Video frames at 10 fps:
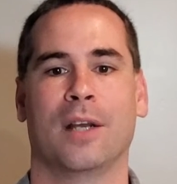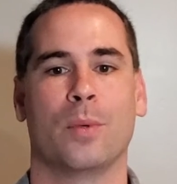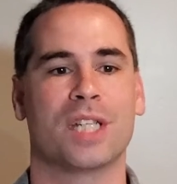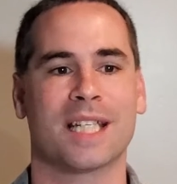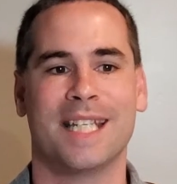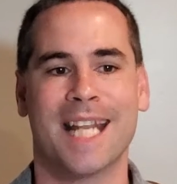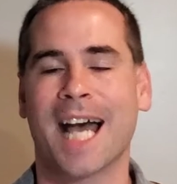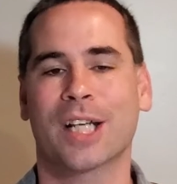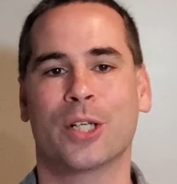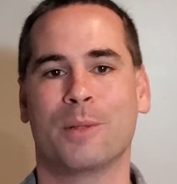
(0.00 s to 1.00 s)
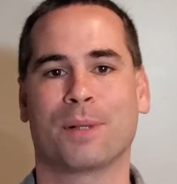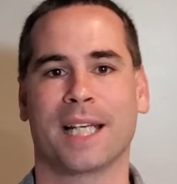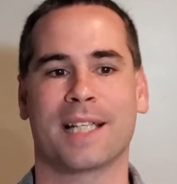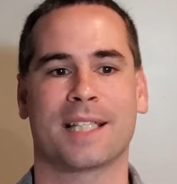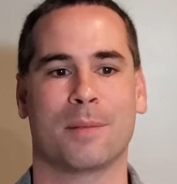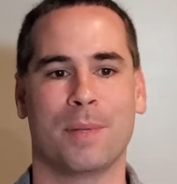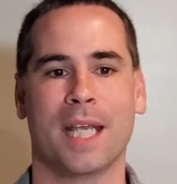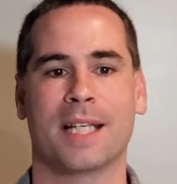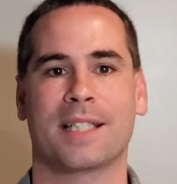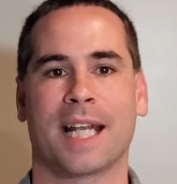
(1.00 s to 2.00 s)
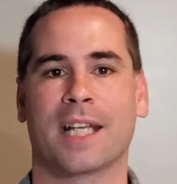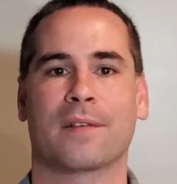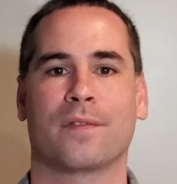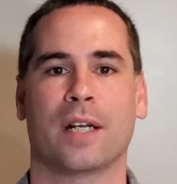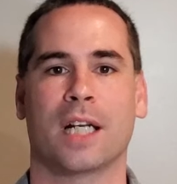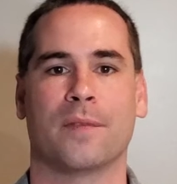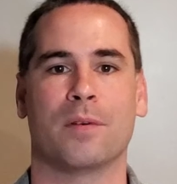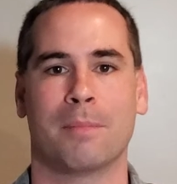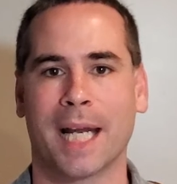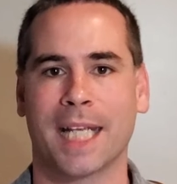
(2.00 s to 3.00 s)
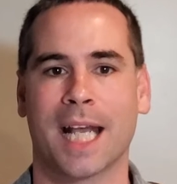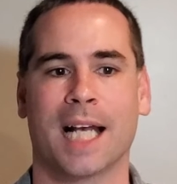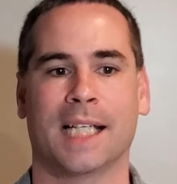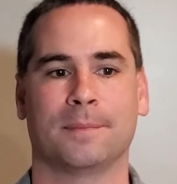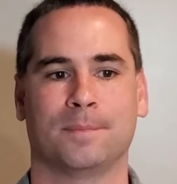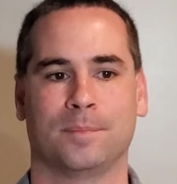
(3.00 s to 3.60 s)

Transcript: which is not a good place to be standing in front of a mighty God.